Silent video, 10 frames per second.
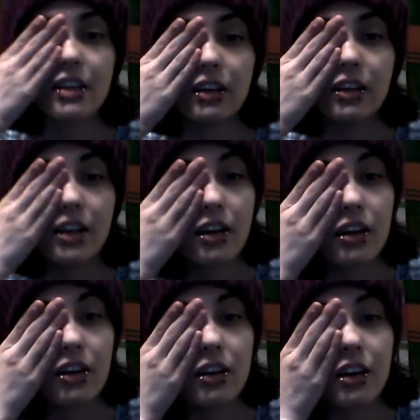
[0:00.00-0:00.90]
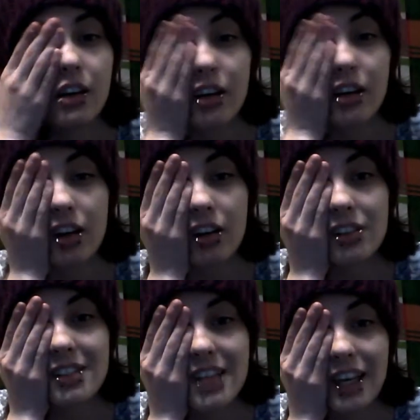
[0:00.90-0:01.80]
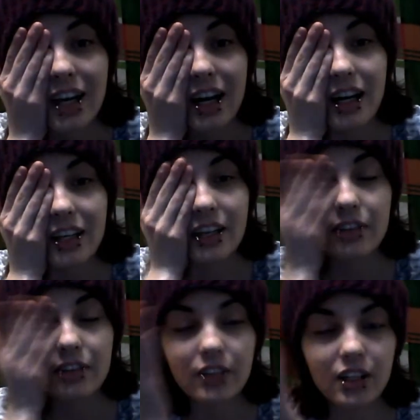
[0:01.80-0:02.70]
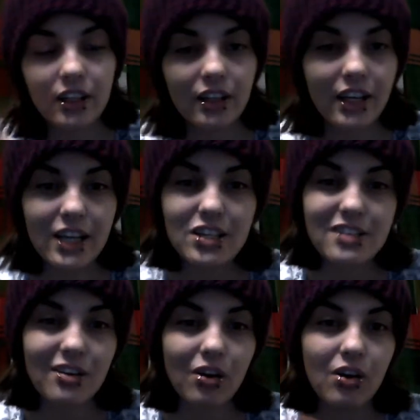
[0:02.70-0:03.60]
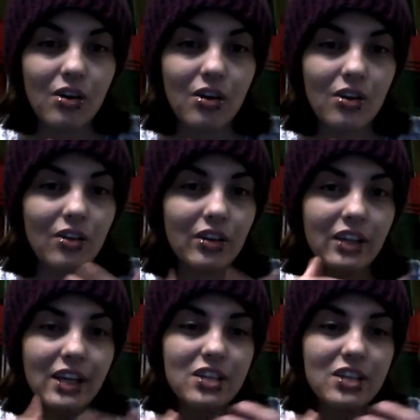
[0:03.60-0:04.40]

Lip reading: the all-seeing eye covered. It just all